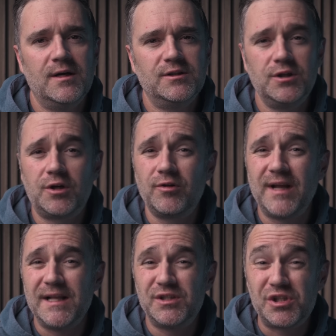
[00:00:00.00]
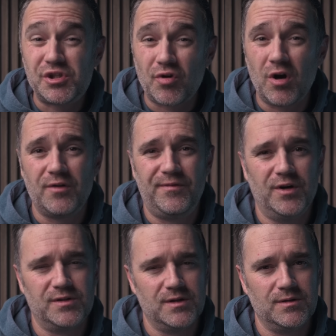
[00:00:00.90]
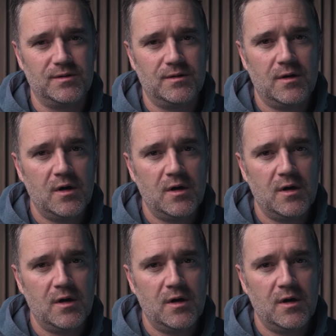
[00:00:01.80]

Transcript: to create stronger photos.